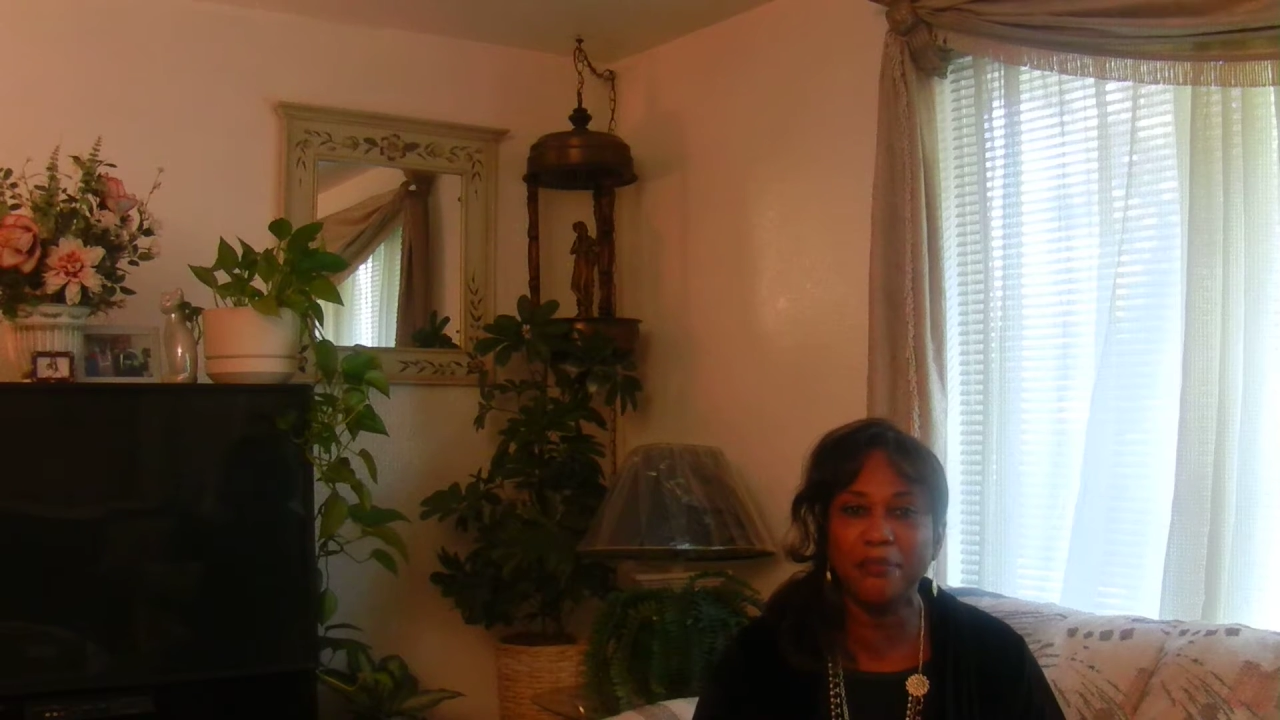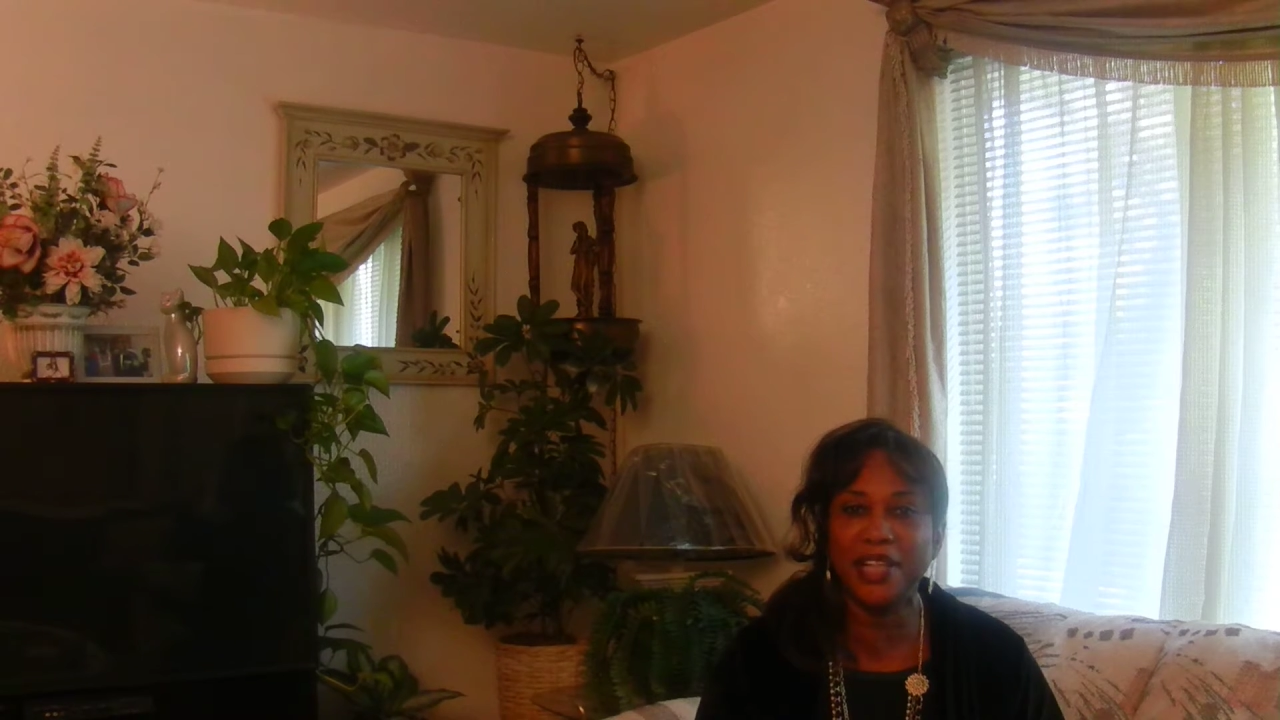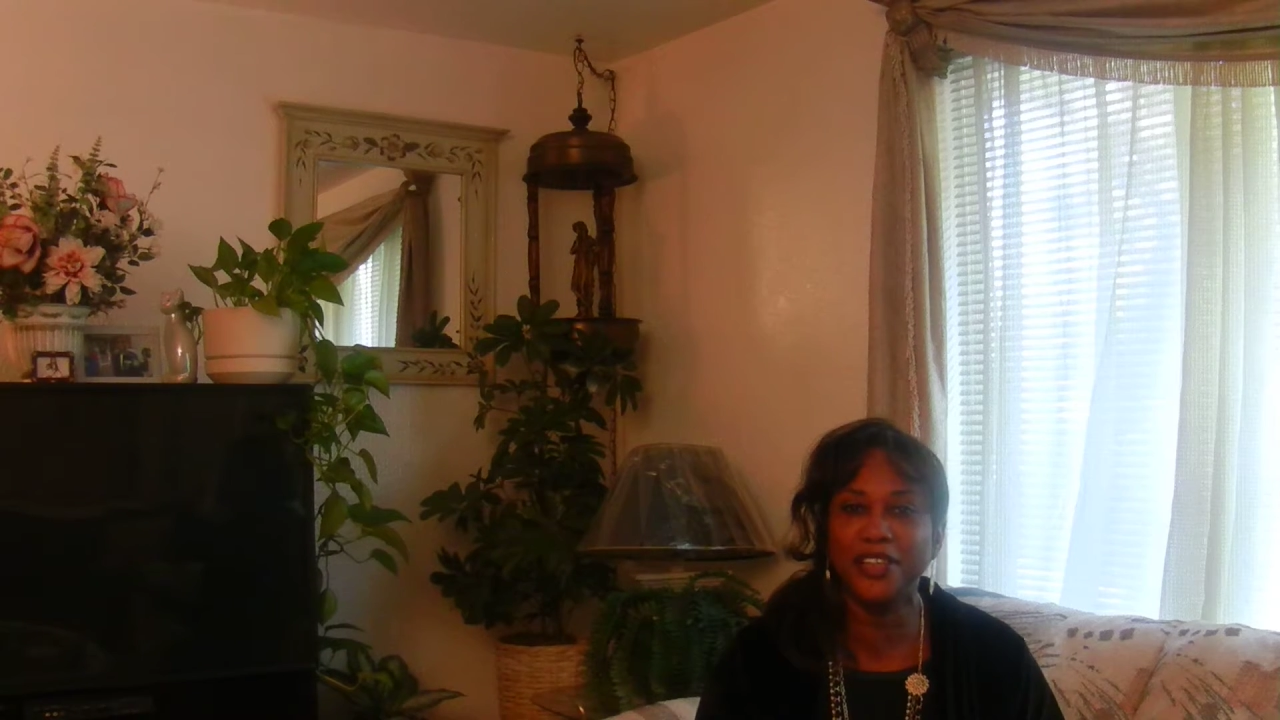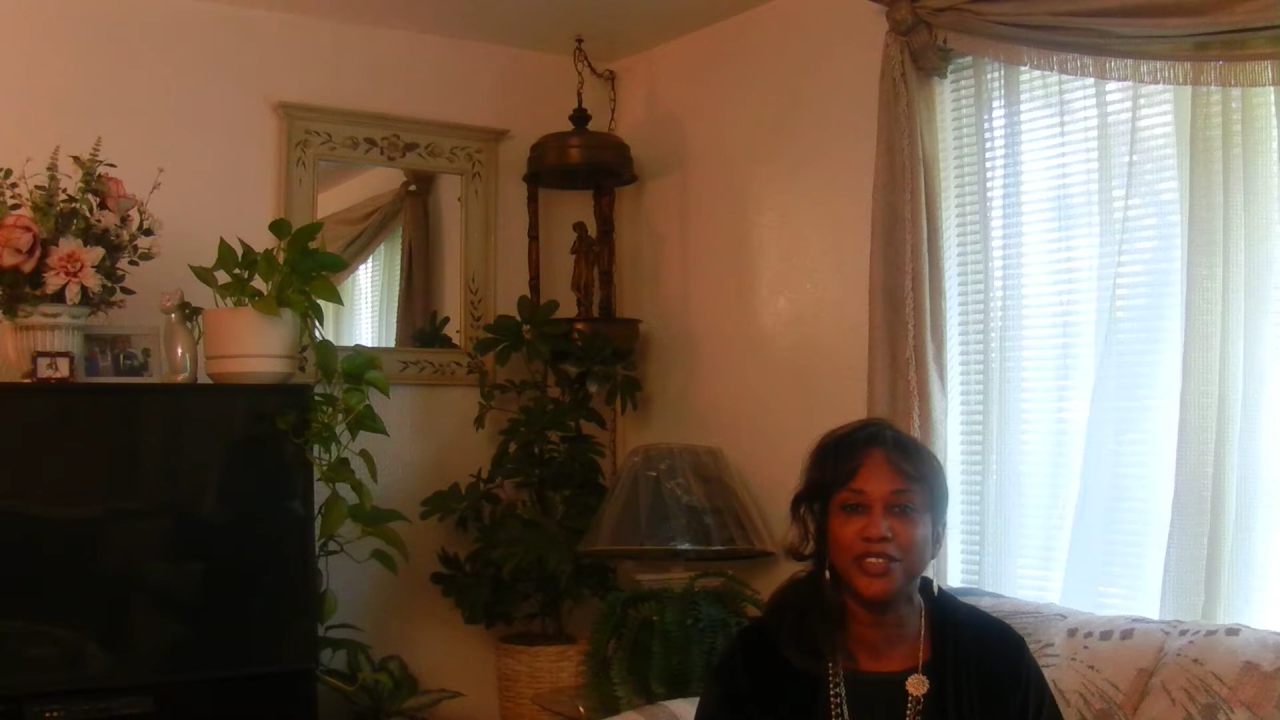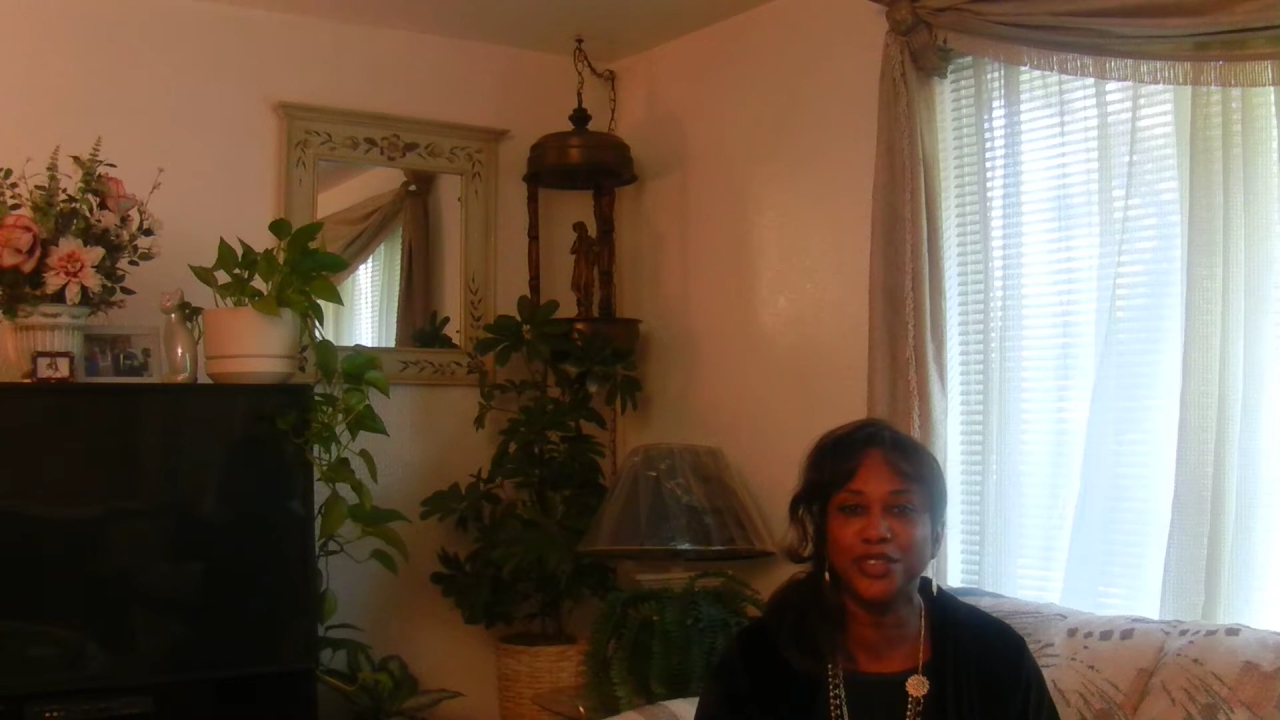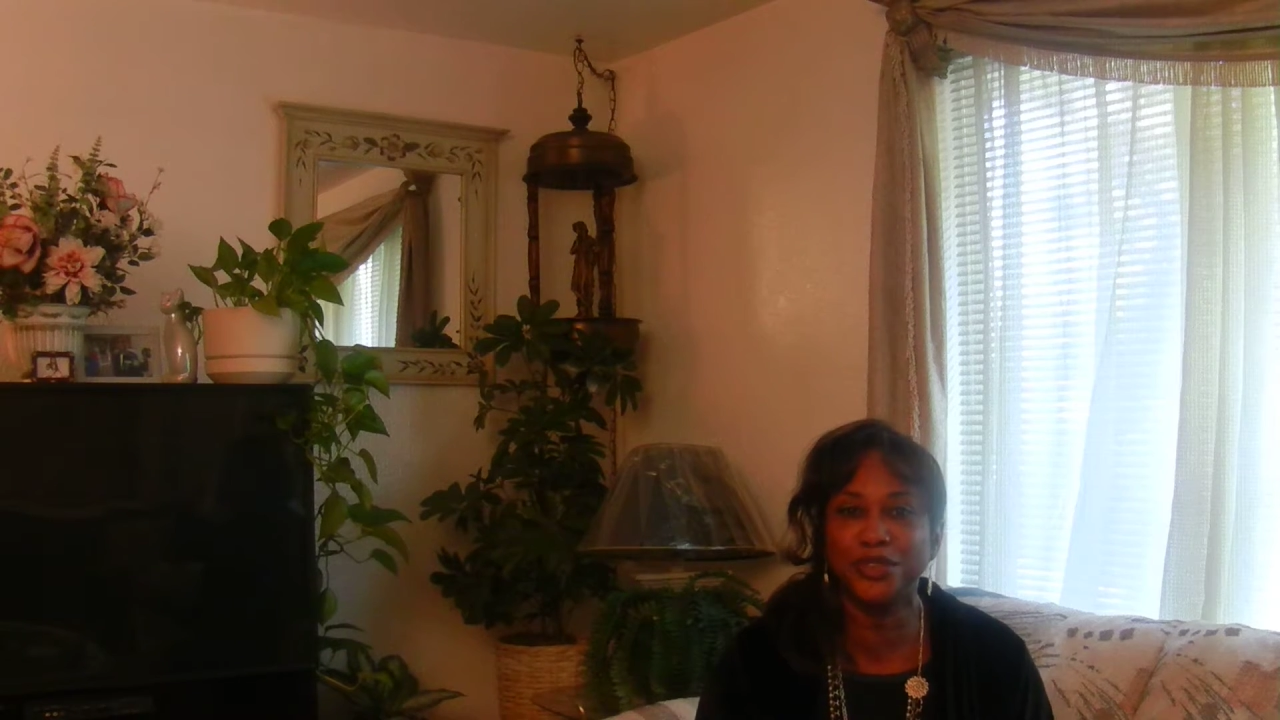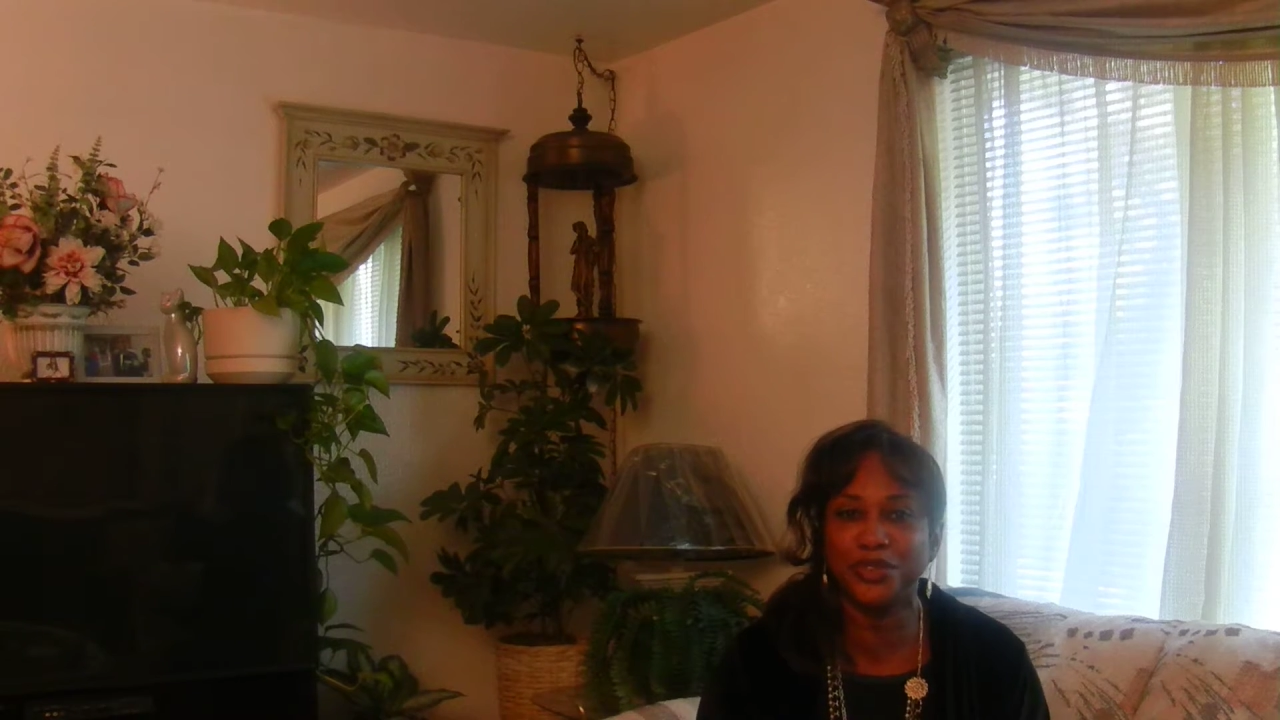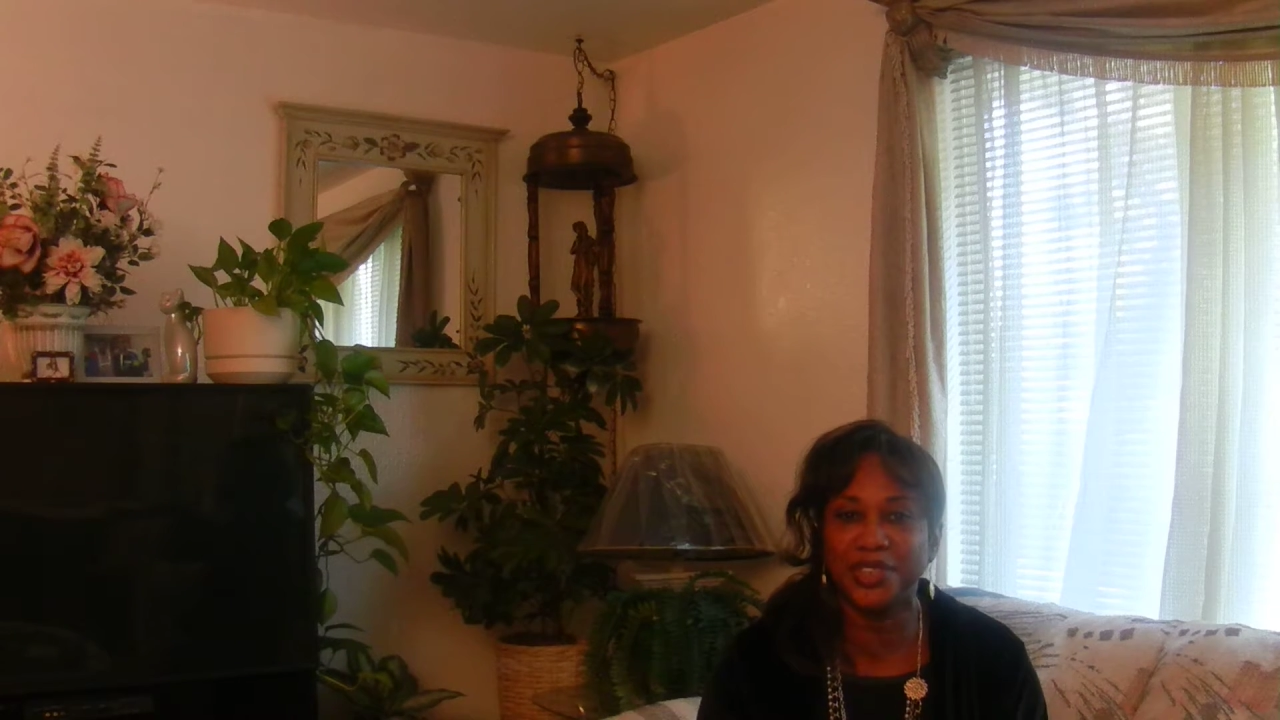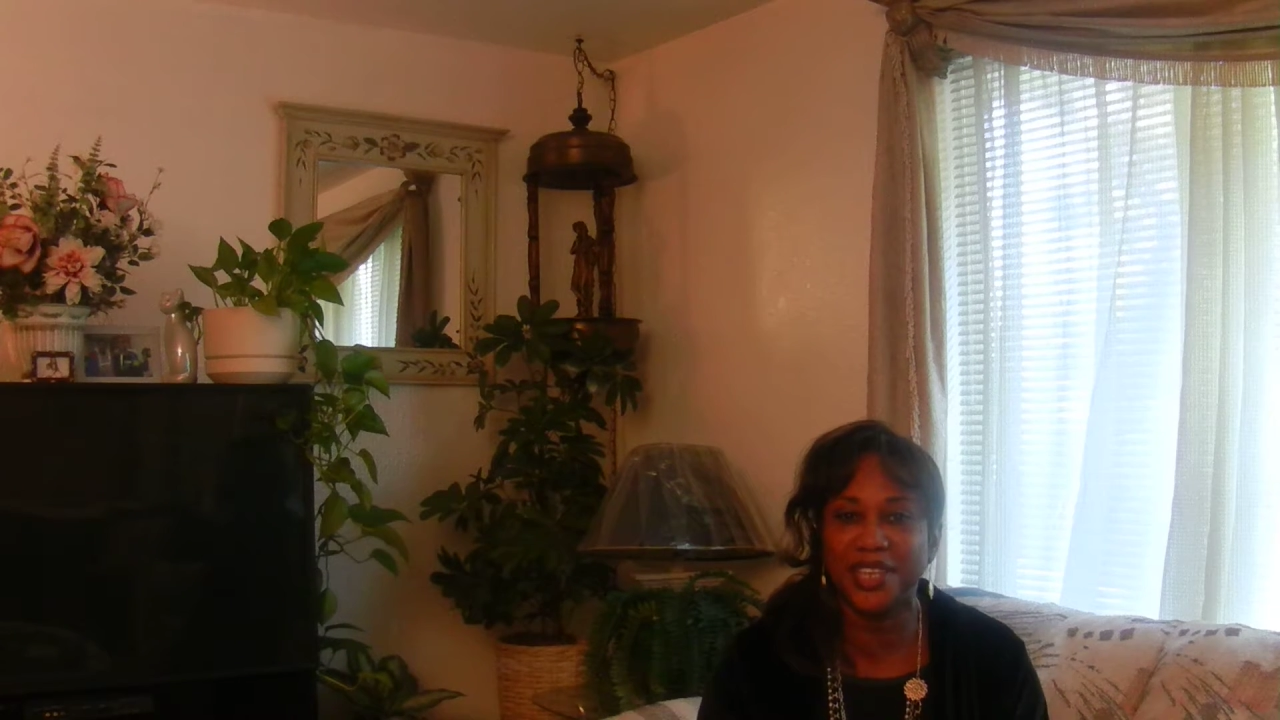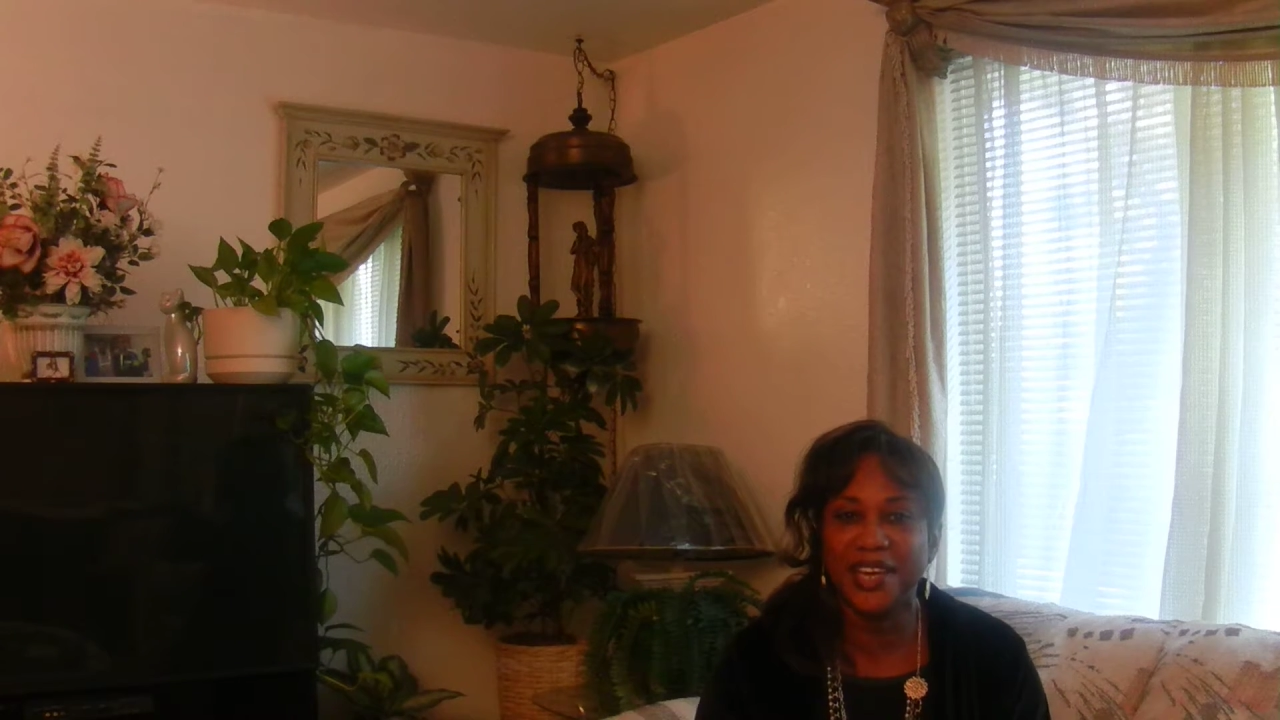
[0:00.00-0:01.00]
many
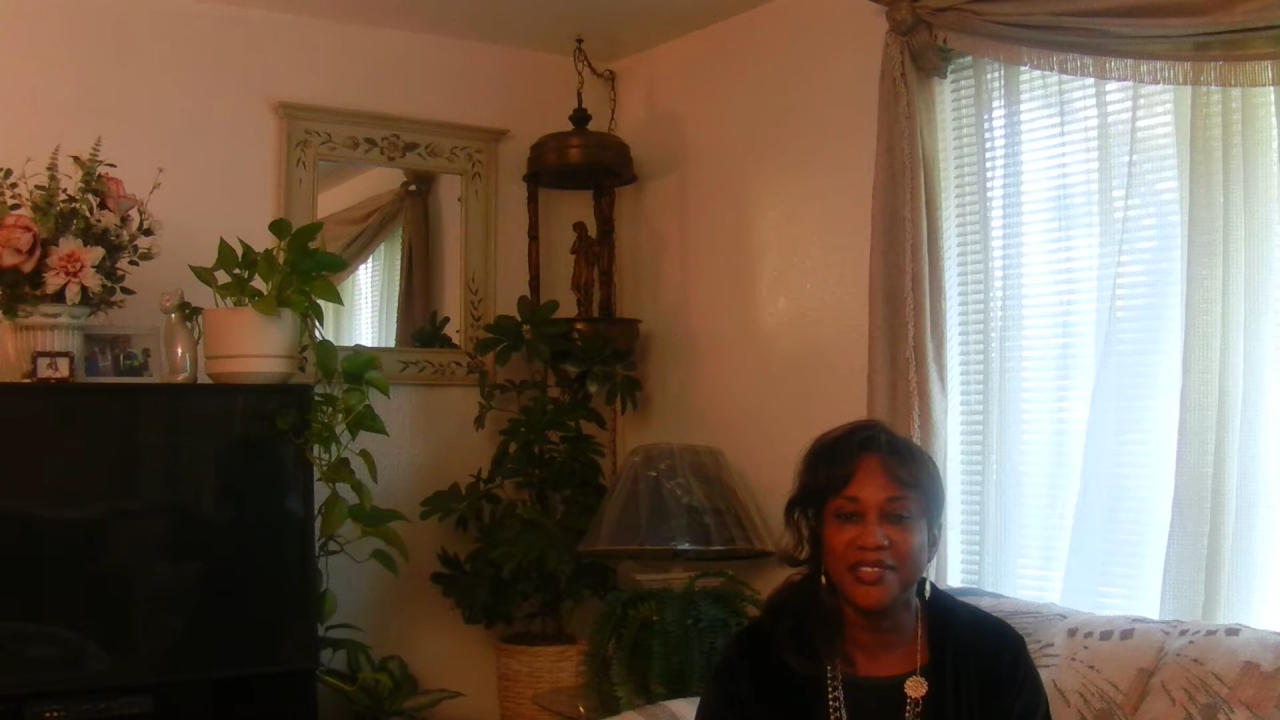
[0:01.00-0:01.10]
children